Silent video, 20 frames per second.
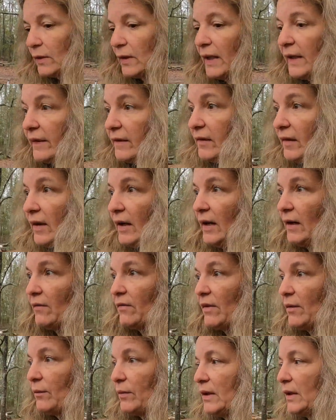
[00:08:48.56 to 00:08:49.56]
would like to have
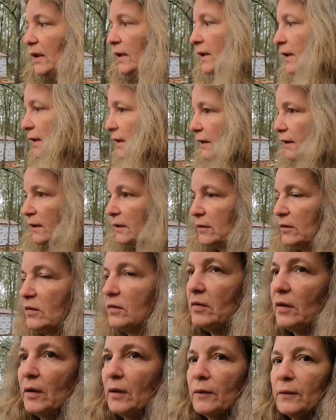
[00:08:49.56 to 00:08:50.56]
them done.
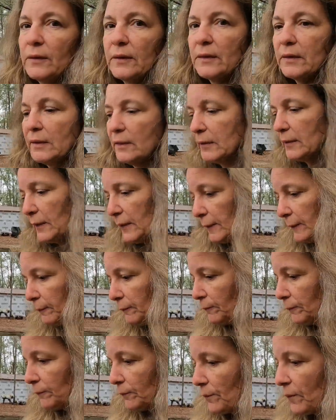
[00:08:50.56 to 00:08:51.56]
So
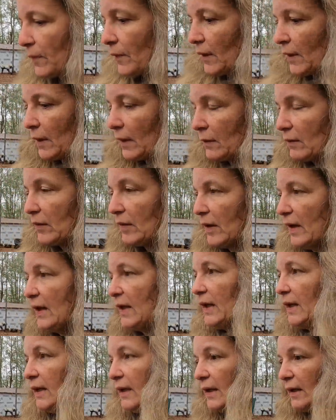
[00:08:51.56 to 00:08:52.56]

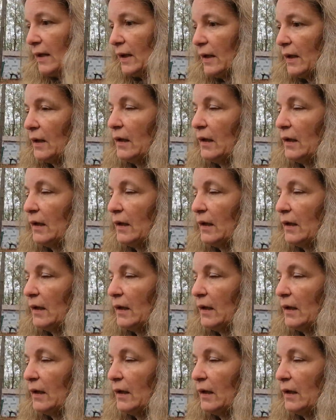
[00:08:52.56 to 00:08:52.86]
today,